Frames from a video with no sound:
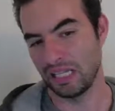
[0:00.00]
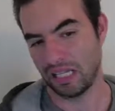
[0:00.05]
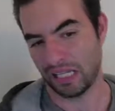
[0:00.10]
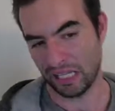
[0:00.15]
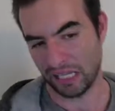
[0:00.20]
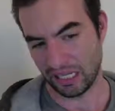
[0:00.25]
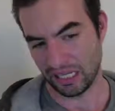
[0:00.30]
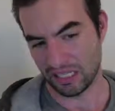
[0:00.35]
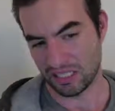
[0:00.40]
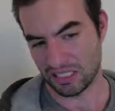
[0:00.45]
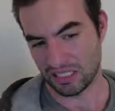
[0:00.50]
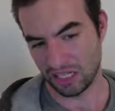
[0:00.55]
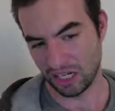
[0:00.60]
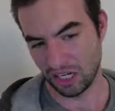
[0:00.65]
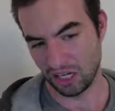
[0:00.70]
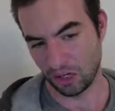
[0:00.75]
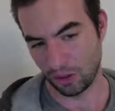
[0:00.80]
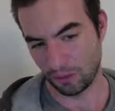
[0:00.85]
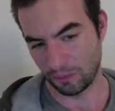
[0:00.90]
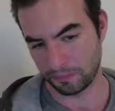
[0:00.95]
and
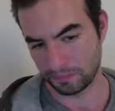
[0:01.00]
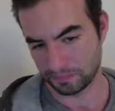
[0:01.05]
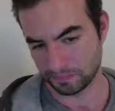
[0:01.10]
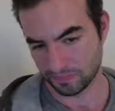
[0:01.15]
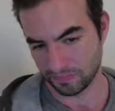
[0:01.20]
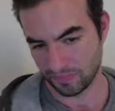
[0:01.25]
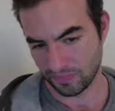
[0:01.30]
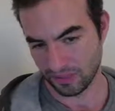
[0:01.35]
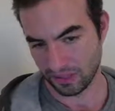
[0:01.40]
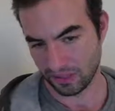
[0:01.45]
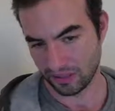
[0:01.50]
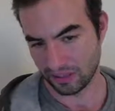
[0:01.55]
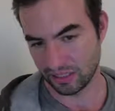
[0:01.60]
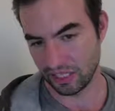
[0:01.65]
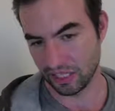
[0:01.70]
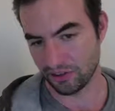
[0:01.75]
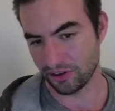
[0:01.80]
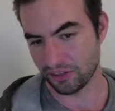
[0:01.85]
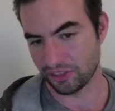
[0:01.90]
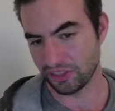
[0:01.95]
so the
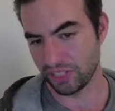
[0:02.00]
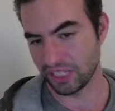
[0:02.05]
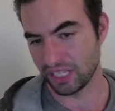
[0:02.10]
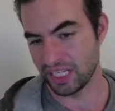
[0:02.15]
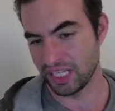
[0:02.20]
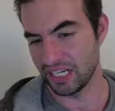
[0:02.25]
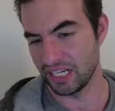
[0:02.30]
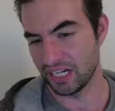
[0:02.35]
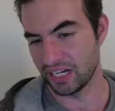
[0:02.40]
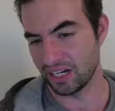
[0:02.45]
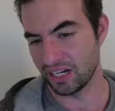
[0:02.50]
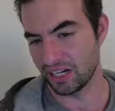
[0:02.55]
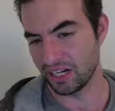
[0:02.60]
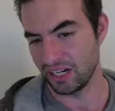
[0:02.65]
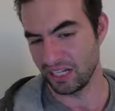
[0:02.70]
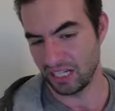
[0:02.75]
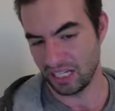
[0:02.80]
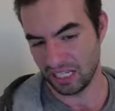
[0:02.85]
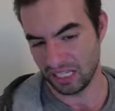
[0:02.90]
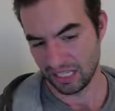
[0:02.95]
other thing
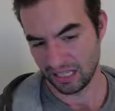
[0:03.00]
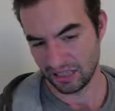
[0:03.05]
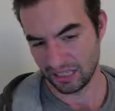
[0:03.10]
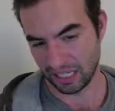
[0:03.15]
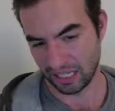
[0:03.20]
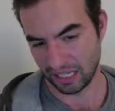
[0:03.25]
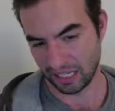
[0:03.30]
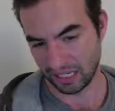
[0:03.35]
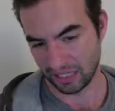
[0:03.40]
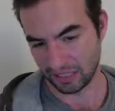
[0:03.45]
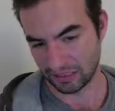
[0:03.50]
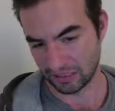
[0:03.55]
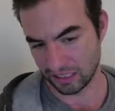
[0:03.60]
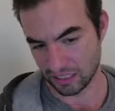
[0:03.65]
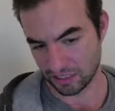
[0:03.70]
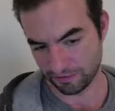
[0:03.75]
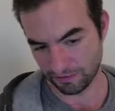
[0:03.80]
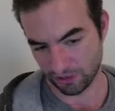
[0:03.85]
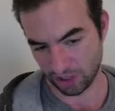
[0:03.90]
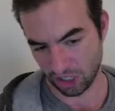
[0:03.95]
here that this
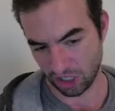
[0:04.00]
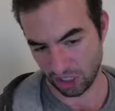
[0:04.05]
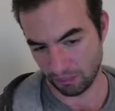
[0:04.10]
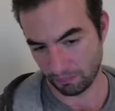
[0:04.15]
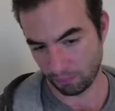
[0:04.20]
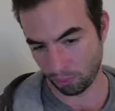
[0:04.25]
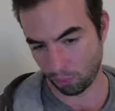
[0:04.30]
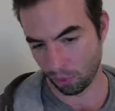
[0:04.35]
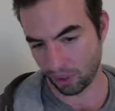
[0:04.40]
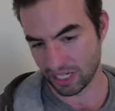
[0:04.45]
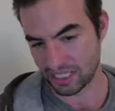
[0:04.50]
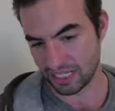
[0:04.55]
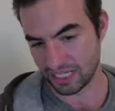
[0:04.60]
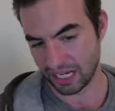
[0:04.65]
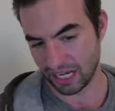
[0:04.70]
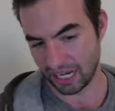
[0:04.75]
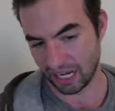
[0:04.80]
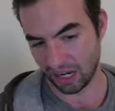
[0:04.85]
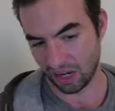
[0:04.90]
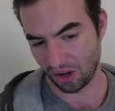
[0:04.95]
firm points
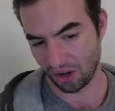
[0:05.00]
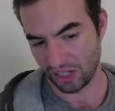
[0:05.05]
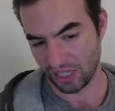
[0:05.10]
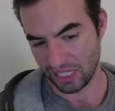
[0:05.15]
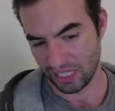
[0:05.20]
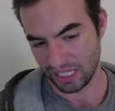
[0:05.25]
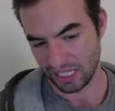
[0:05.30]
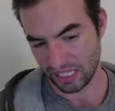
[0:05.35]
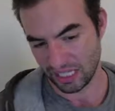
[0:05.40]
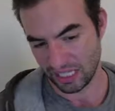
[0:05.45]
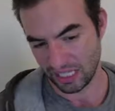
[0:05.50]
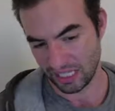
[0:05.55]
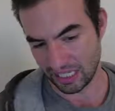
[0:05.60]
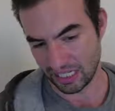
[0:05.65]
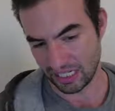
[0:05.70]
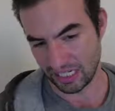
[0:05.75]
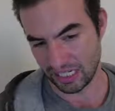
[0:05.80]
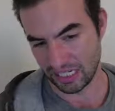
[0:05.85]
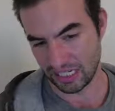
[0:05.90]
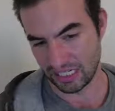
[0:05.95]
out
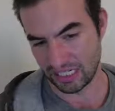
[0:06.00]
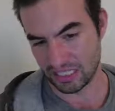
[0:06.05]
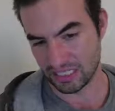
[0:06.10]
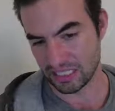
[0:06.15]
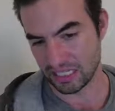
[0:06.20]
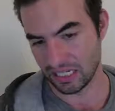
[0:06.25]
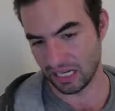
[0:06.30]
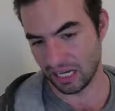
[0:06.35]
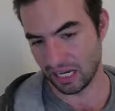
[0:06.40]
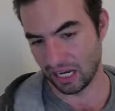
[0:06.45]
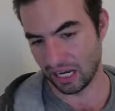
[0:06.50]
is